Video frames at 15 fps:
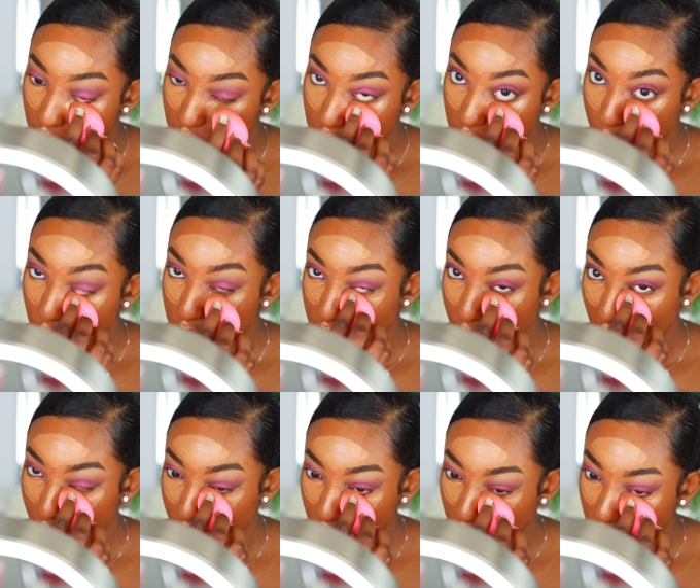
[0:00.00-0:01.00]
So I'm using
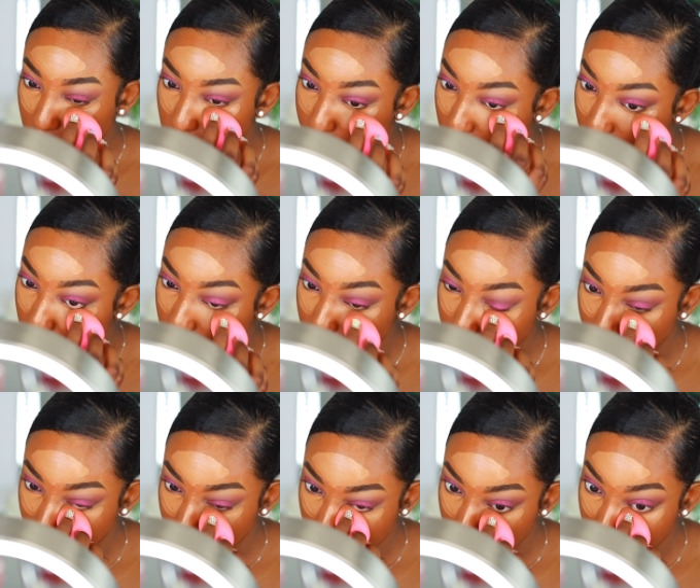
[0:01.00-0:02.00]
my beauty sponge
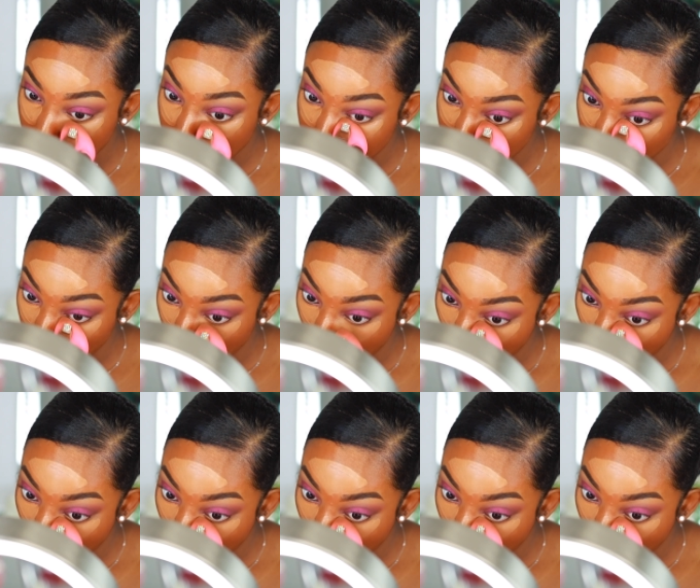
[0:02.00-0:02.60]
for this.